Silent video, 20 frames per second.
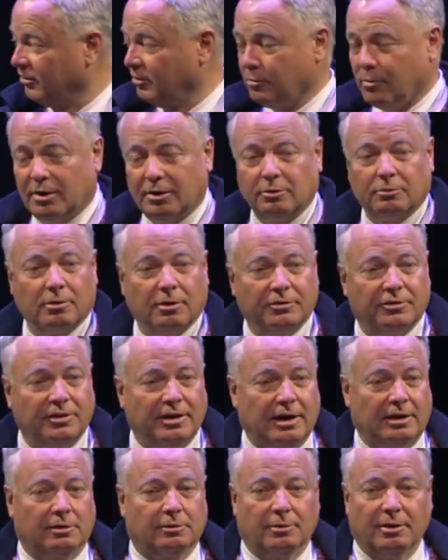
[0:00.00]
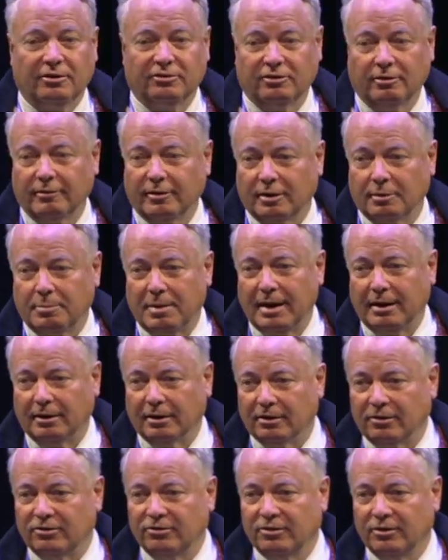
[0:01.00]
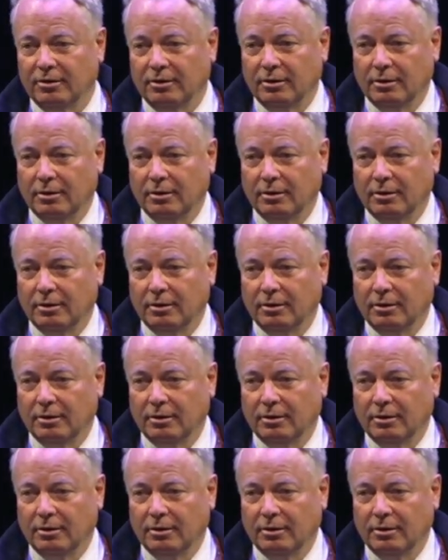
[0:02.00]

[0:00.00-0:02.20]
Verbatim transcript: the one who wrote the Declaration of Independence.